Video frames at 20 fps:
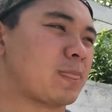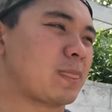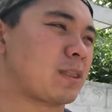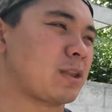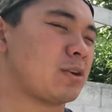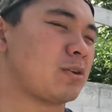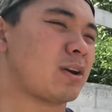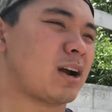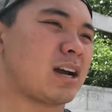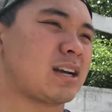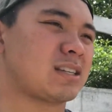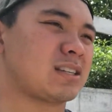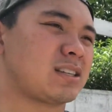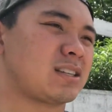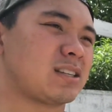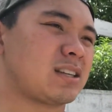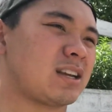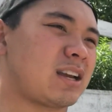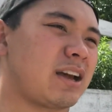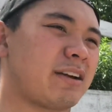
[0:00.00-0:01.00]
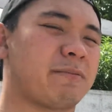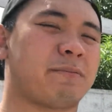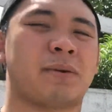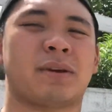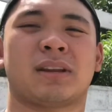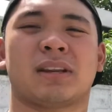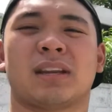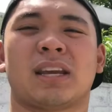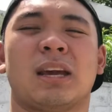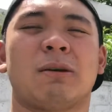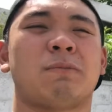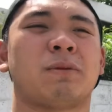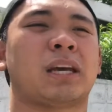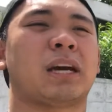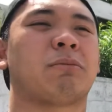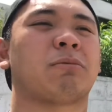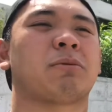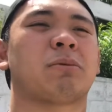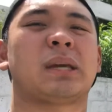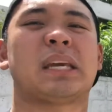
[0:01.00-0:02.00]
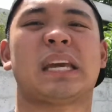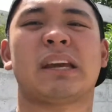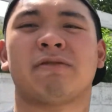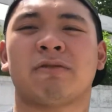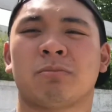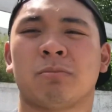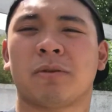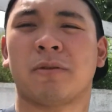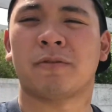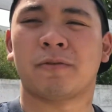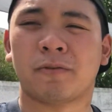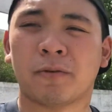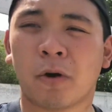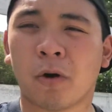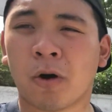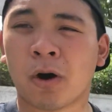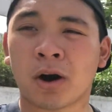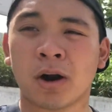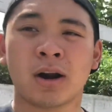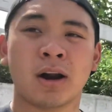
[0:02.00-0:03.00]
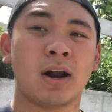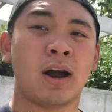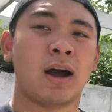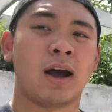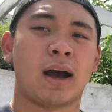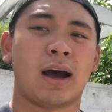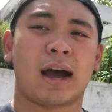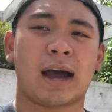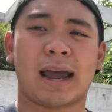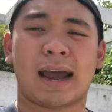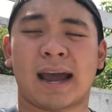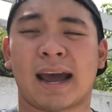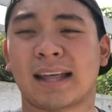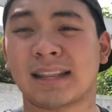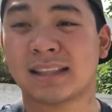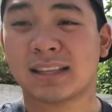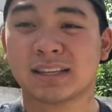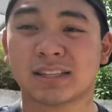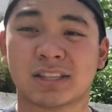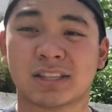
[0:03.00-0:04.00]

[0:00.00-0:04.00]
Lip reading: you guys have been keeping up with me even before I had this